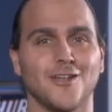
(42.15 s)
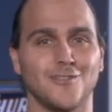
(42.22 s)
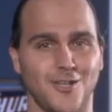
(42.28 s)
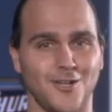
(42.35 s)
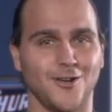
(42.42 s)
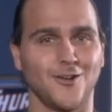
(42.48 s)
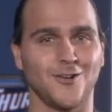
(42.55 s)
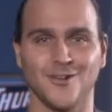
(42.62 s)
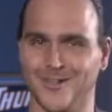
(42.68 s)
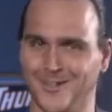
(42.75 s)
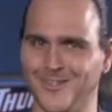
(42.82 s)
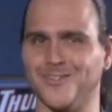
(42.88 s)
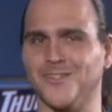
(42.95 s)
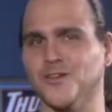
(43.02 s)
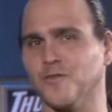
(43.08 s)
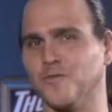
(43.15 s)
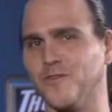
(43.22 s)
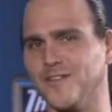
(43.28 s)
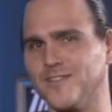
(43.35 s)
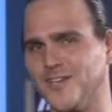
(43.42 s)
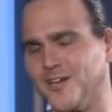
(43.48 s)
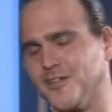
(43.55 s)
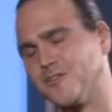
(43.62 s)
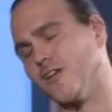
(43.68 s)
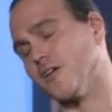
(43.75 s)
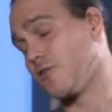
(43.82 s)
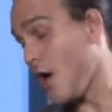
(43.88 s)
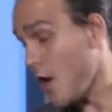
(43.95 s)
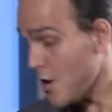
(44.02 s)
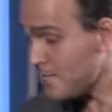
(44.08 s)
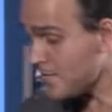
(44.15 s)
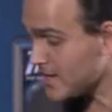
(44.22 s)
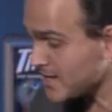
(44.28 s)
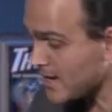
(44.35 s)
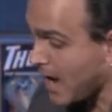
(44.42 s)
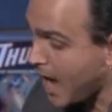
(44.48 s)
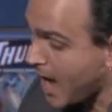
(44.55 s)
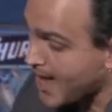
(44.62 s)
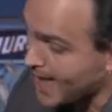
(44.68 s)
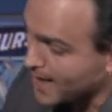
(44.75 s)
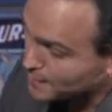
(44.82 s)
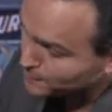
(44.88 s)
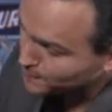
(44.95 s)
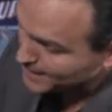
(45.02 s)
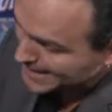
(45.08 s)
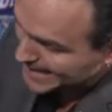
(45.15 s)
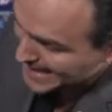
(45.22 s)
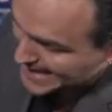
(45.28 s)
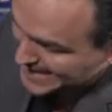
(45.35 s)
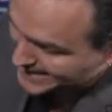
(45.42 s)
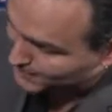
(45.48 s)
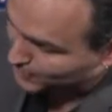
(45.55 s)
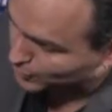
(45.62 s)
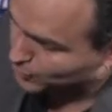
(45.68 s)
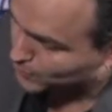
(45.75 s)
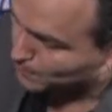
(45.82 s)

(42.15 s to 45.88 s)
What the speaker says: Deal? Deal. Fantastic. So over here I have a little